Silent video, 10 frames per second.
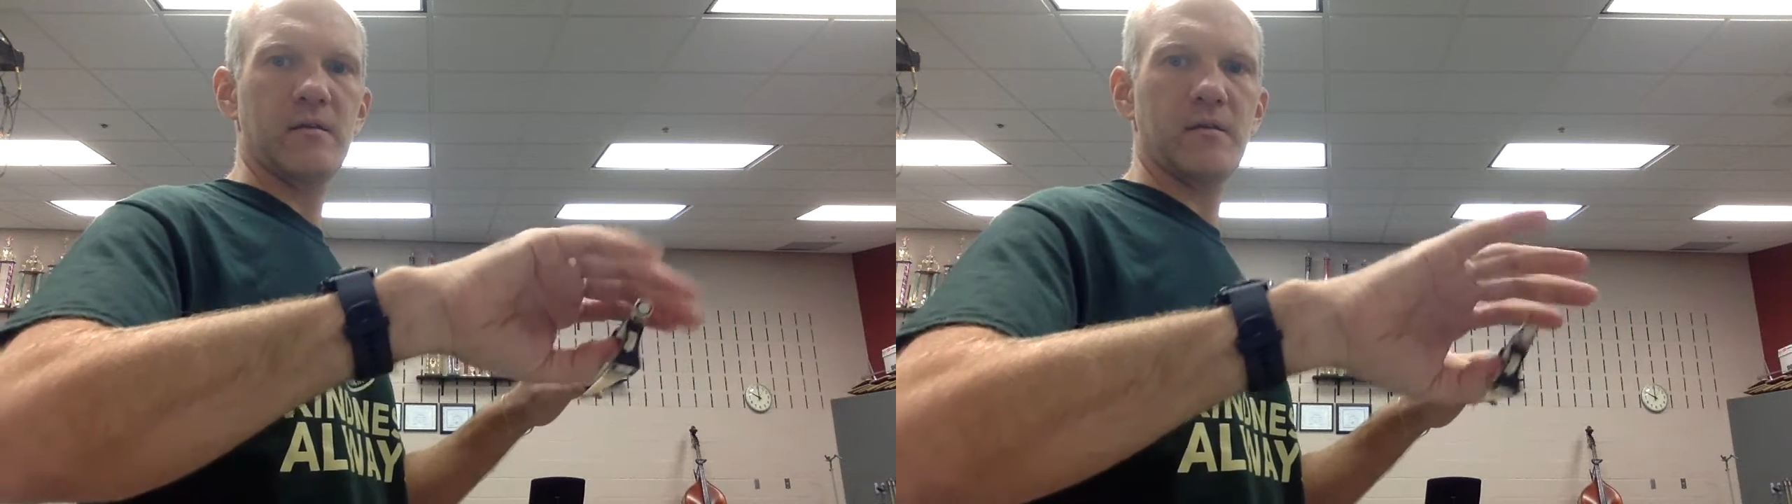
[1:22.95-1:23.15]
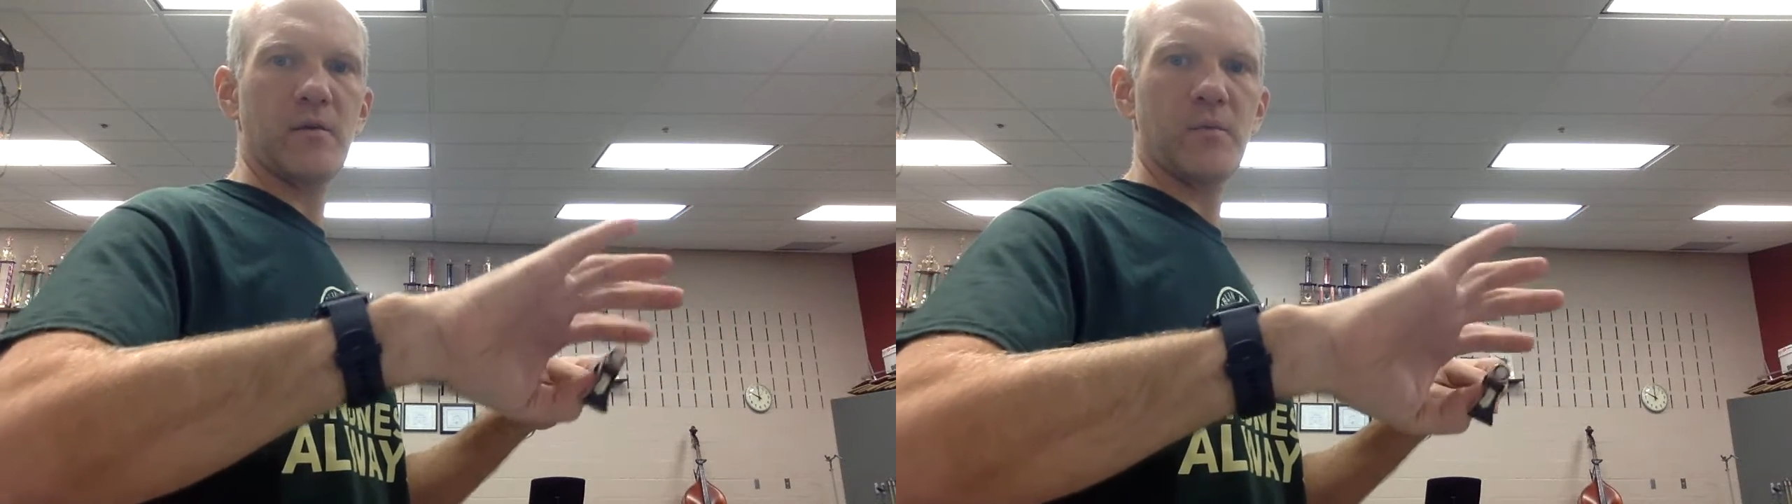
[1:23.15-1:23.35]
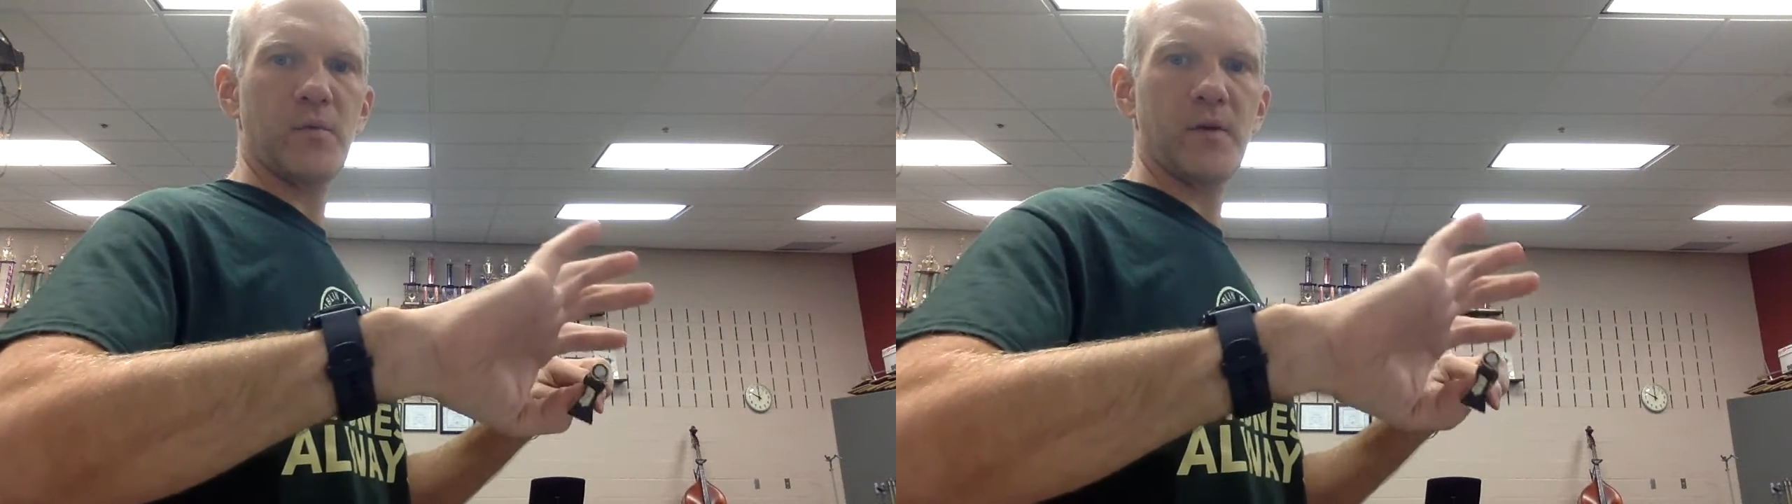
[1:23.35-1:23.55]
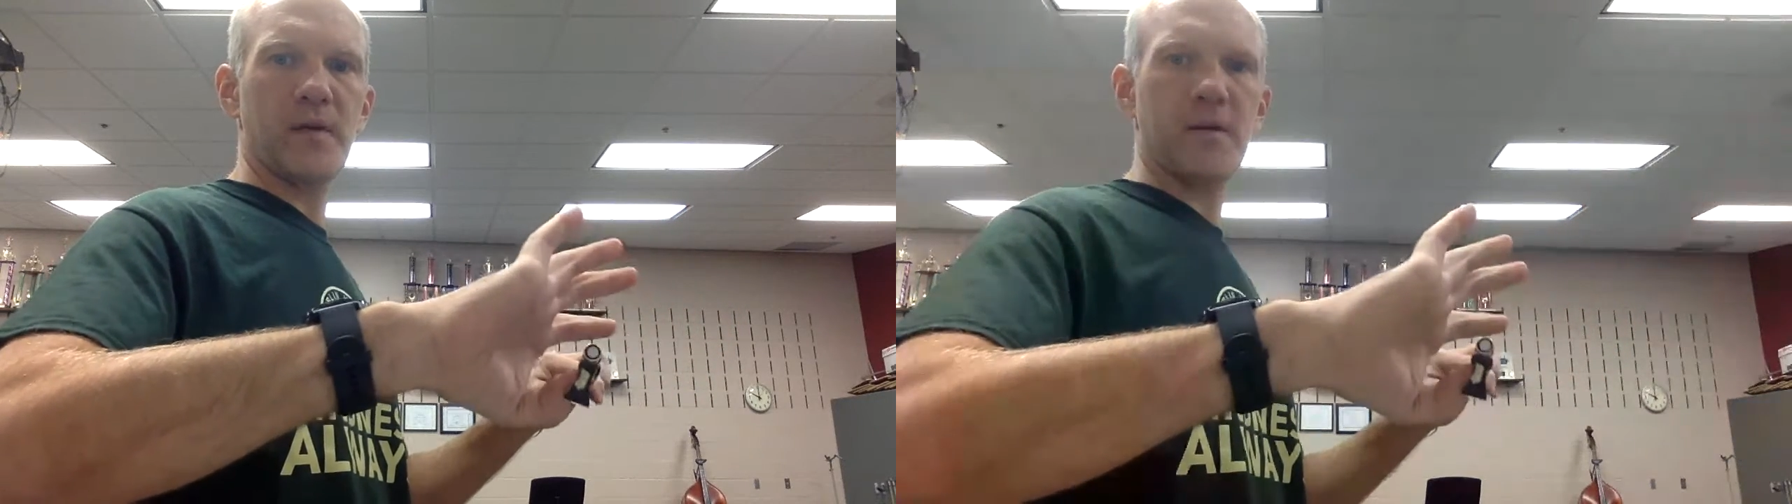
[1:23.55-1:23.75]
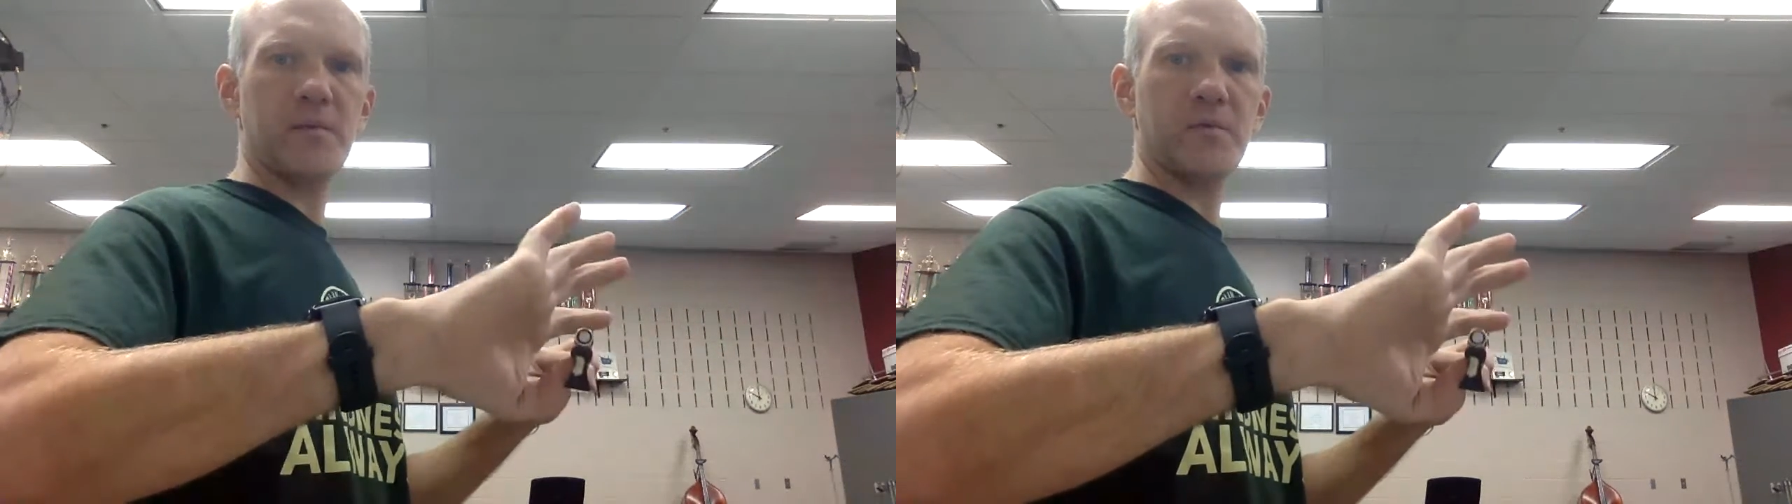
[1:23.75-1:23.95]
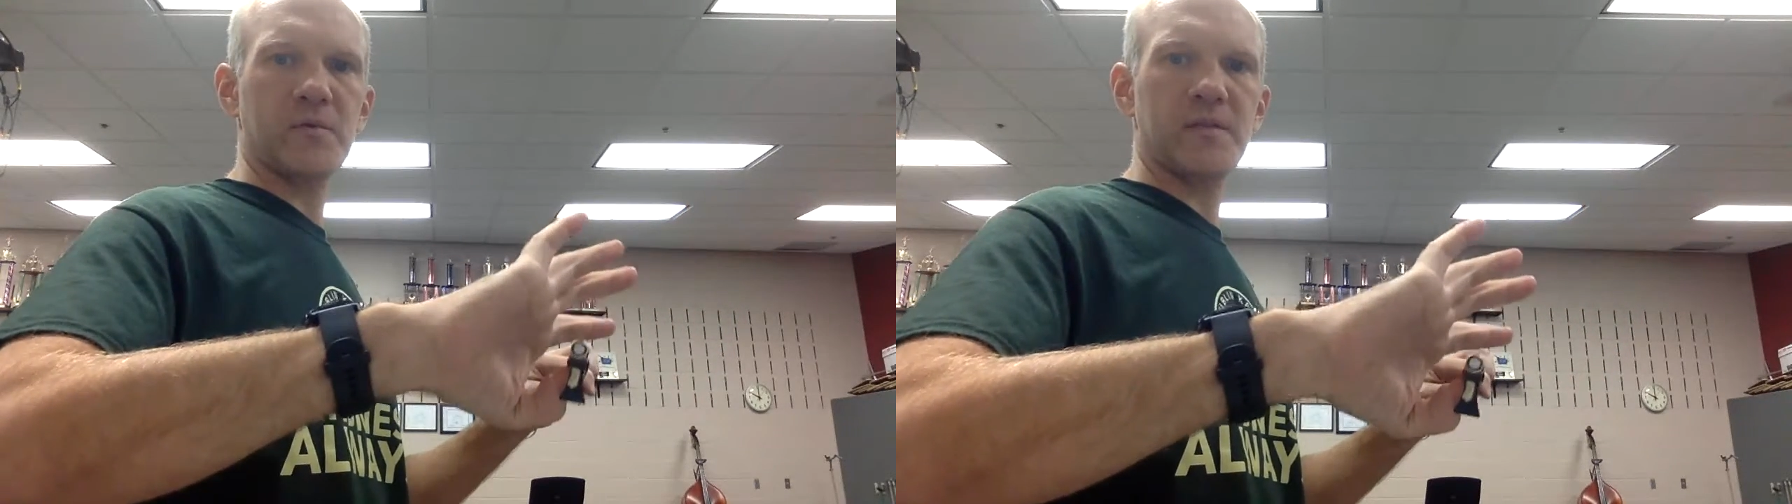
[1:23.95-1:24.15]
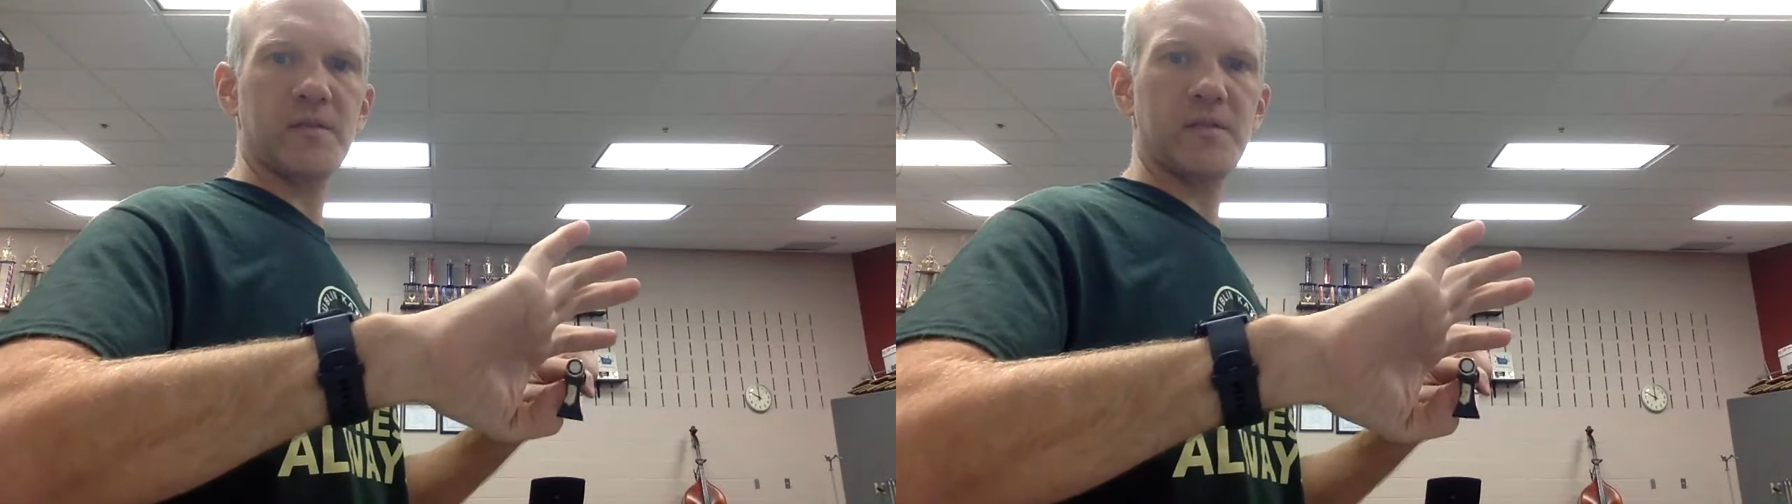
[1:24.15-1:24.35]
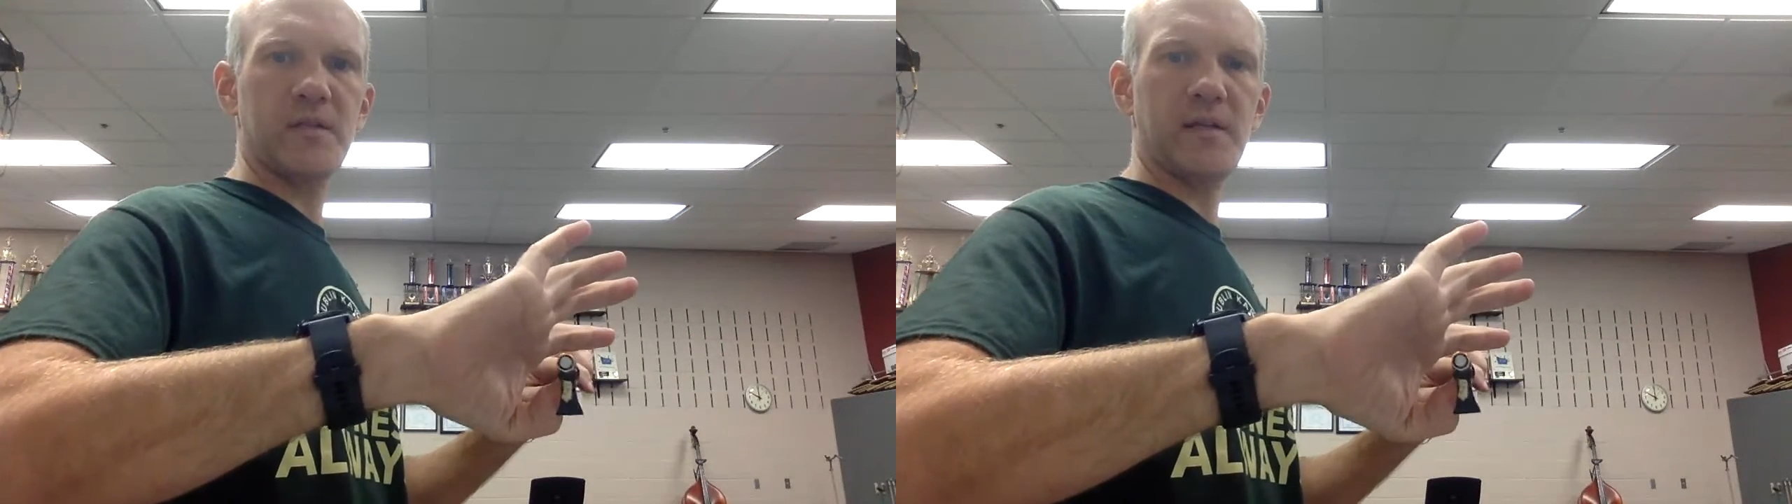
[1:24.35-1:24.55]
Don't point it up towards the
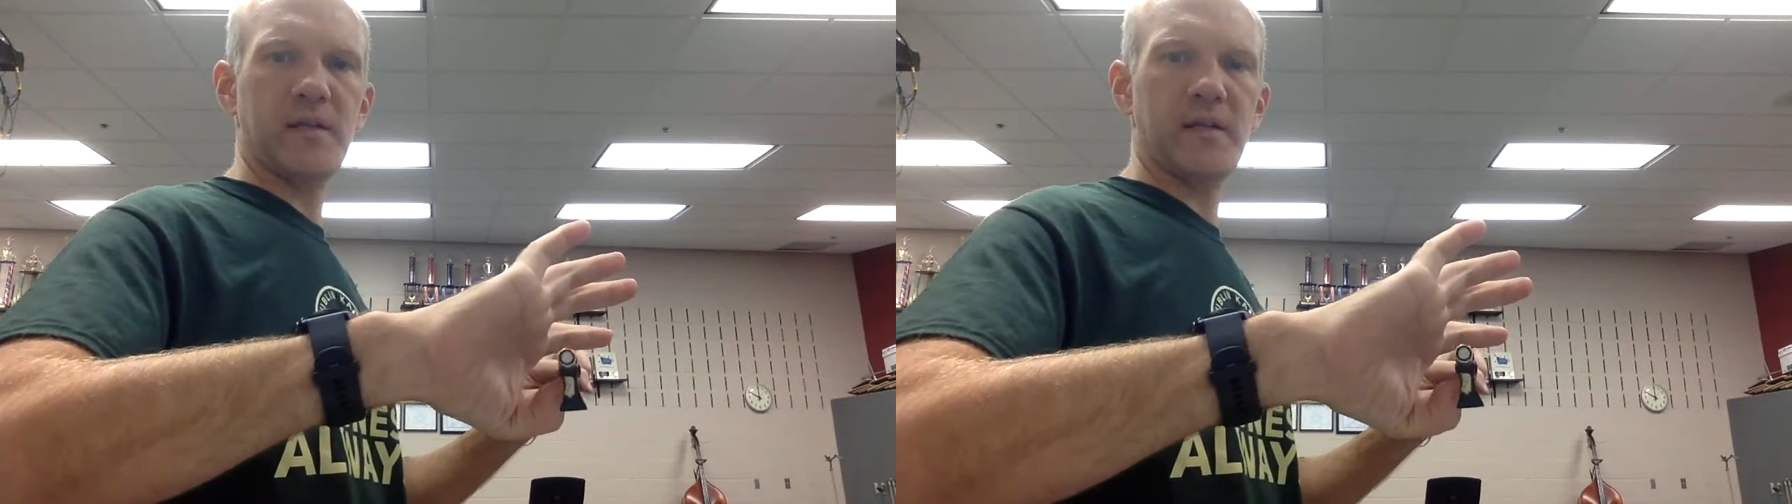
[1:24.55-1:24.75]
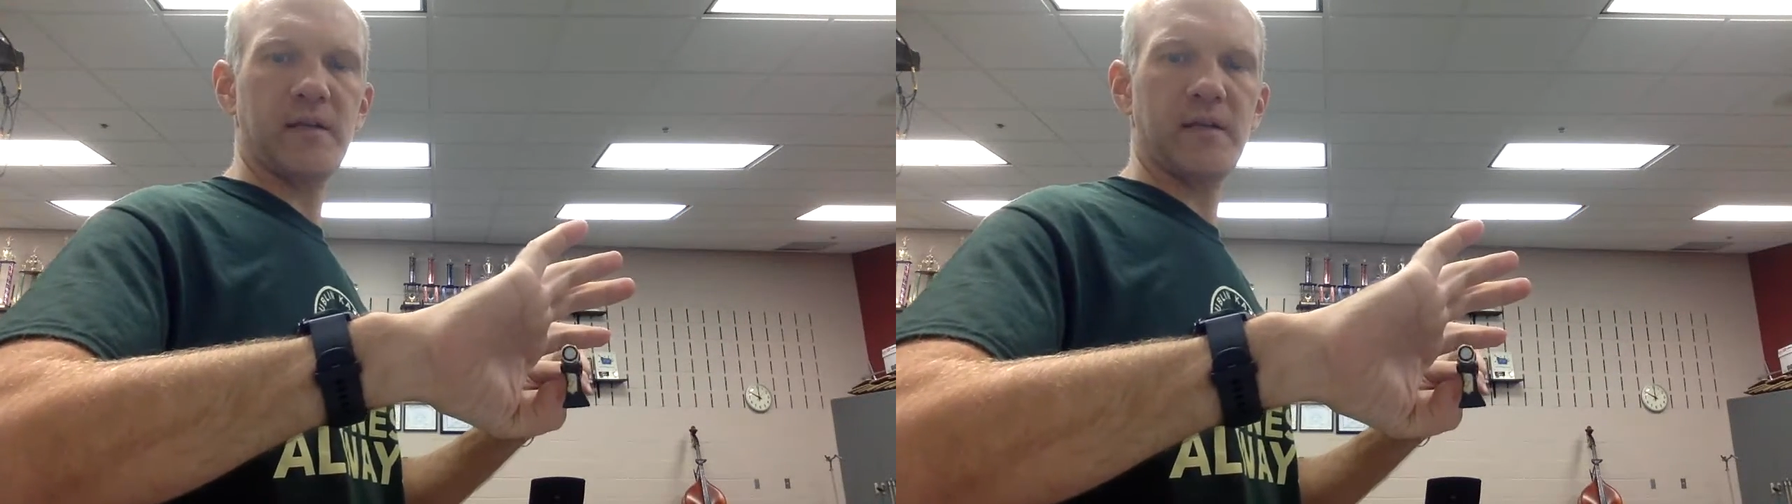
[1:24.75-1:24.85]
ceiling